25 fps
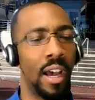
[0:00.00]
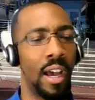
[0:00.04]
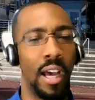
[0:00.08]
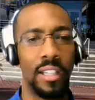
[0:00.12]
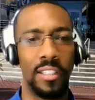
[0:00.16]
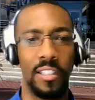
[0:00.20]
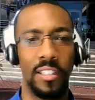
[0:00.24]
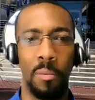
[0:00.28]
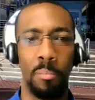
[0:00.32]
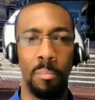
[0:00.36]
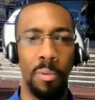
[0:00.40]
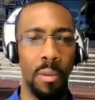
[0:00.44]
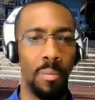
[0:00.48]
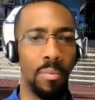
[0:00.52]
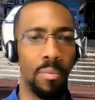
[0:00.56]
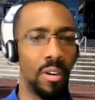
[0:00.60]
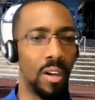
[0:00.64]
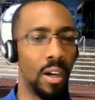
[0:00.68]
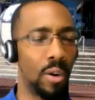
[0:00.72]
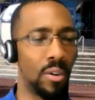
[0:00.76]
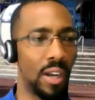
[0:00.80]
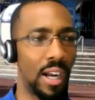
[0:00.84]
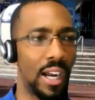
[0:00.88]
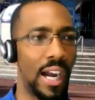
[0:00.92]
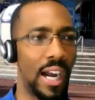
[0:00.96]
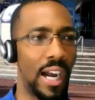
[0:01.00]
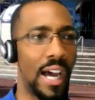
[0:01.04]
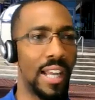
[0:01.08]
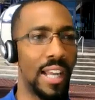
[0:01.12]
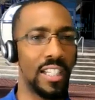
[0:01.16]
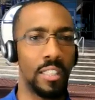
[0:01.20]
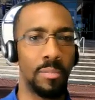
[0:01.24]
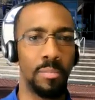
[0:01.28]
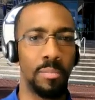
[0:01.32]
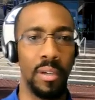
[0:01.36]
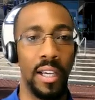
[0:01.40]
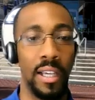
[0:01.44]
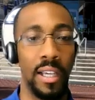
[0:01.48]
Some people go to
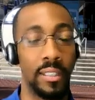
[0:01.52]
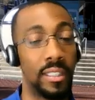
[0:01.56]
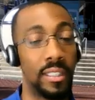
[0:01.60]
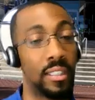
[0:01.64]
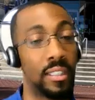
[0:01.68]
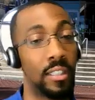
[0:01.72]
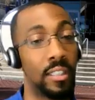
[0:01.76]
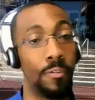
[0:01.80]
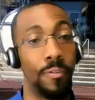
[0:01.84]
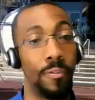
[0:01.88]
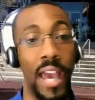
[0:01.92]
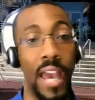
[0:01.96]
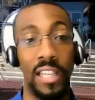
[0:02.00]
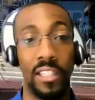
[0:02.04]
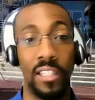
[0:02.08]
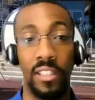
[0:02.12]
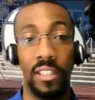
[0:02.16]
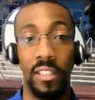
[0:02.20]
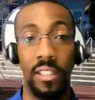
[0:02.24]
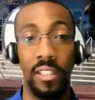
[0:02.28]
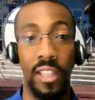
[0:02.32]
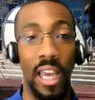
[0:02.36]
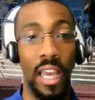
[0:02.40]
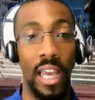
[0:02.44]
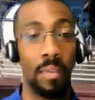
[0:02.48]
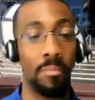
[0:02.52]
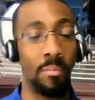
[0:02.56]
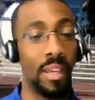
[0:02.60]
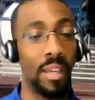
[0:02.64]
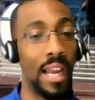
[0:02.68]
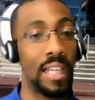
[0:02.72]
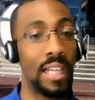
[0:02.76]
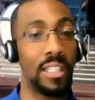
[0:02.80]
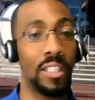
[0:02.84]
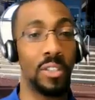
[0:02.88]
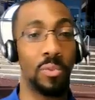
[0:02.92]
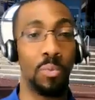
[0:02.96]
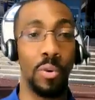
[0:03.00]
college because it's a fashion statement.
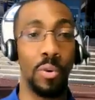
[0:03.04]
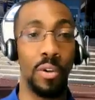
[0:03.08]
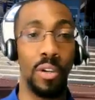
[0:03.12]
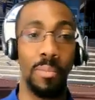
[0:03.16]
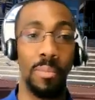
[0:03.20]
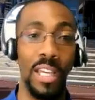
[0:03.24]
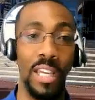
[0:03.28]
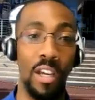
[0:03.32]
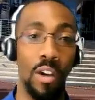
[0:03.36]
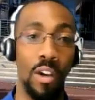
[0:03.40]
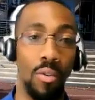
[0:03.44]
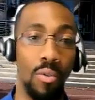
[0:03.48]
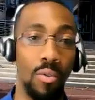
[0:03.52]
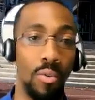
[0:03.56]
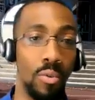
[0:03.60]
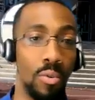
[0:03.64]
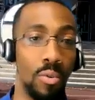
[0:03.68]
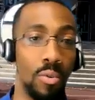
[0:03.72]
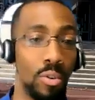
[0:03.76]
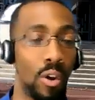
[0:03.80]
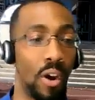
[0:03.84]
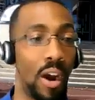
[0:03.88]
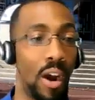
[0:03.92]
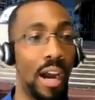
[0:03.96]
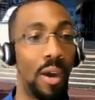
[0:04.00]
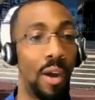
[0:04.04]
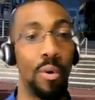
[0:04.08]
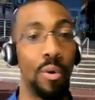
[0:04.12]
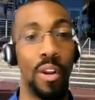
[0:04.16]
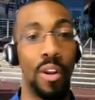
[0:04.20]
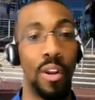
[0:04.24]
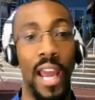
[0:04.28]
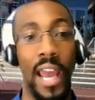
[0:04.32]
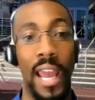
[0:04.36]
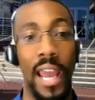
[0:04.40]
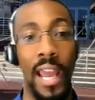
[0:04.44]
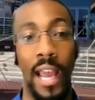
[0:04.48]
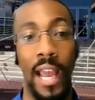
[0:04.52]
I just want to be cool, or I
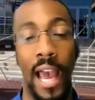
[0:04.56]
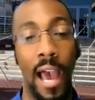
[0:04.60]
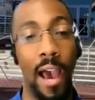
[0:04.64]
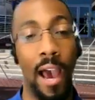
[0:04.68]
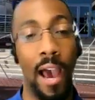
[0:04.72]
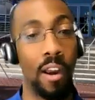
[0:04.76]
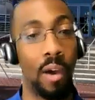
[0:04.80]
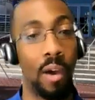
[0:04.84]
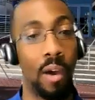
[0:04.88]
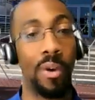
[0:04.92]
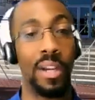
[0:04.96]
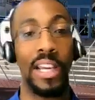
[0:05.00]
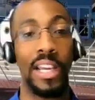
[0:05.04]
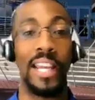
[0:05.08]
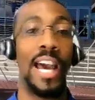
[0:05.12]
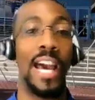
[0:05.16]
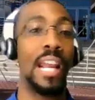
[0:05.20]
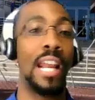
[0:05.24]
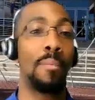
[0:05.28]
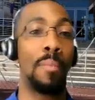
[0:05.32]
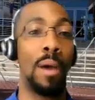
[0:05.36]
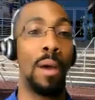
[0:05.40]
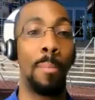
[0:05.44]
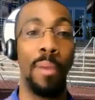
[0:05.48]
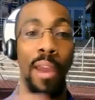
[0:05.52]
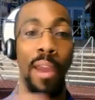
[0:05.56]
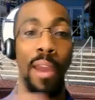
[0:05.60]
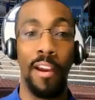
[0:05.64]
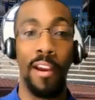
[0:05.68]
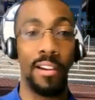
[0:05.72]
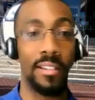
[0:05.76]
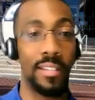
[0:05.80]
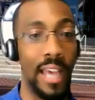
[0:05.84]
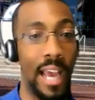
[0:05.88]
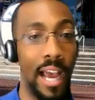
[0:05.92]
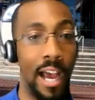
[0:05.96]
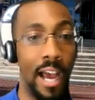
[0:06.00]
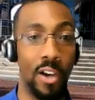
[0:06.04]
want to hang out. I want to get out of my
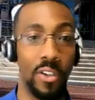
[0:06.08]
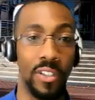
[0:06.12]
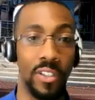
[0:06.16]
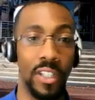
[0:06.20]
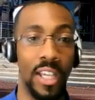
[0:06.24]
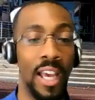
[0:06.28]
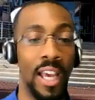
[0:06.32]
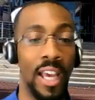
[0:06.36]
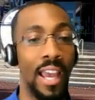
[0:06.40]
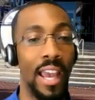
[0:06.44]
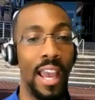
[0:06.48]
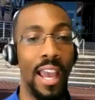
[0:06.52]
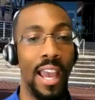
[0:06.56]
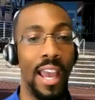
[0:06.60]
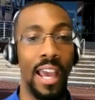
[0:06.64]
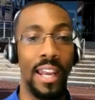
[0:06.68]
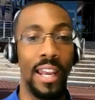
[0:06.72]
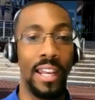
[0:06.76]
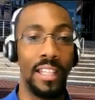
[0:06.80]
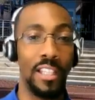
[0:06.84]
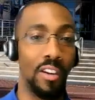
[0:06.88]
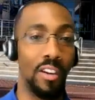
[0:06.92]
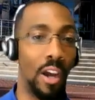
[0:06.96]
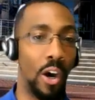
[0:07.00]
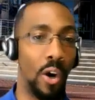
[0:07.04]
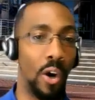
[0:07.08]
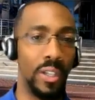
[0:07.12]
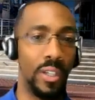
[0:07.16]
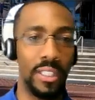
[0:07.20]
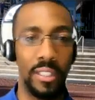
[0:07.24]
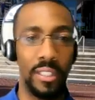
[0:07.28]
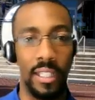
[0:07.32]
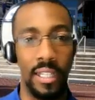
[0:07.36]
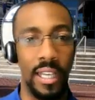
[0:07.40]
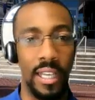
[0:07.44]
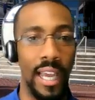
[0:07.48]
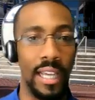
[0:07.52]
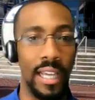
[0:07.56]
parents' house. And, it's
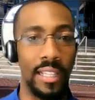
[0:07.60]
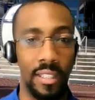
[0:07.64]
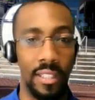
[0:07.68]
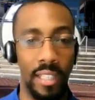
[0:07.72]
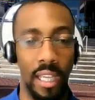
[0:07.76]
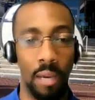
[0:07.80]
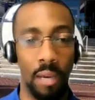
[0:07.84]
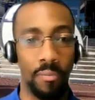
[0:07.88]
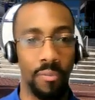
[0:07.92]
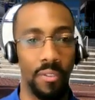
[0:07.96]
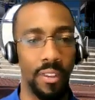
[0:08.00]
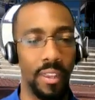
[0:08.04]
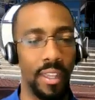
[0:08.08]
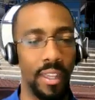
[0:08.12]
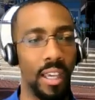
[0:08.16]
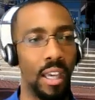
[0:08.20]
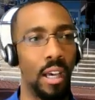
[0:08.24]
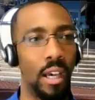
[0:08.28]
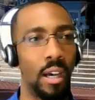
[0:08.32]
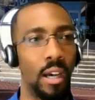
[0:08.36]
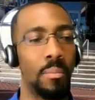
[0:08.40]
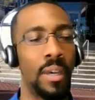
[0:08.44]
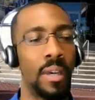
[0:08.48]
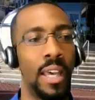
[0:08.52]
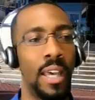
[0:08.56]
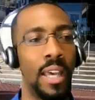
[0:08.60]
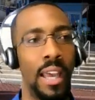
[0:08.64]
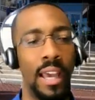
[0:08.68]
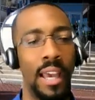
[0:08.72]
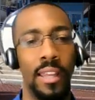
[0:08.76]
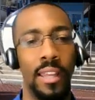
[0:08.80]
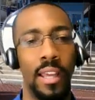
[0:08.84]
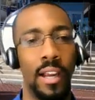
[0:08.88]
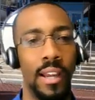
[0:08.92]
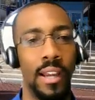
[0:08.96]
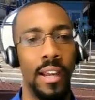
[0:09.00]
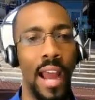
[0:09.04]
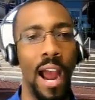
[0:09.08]
the next step for them.
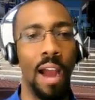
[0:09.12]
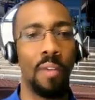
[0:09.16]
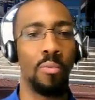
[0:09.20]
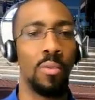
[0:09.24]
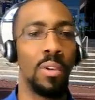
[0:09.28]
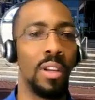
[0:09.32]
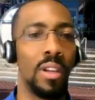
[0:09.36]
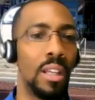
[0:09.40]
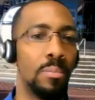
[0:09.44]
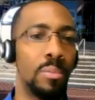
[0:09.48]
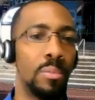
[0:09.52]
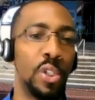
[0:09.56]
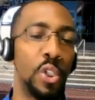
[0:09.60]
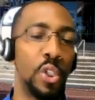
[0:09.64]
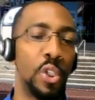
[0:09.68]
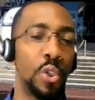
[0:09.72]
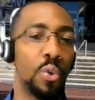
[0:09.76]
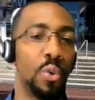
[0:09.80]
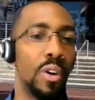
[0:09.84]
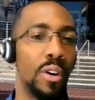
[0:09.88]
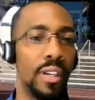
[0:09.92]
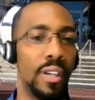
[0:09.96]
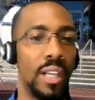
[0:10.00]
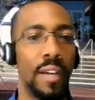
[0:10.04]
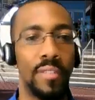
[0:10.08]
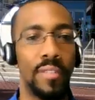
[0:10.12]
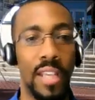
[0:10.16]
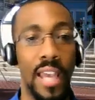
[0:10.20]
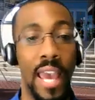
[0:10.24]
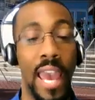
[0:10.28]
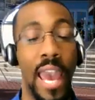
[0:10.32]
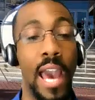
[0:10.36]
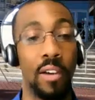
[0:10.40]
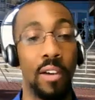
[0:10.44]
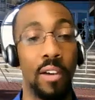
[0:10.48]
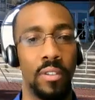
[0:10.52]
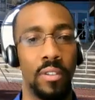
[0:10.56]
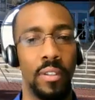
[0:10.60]
And they're not really mature enough to
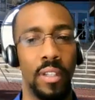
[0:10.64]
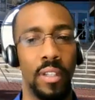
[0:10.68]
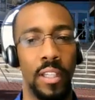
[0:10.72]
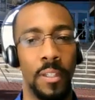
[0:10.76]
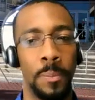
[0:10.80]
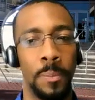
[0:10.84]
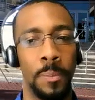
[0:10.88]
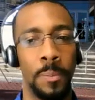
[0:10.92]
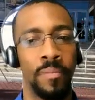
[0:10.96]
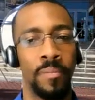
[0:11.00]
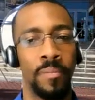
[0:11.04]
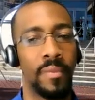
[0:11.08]
handle it.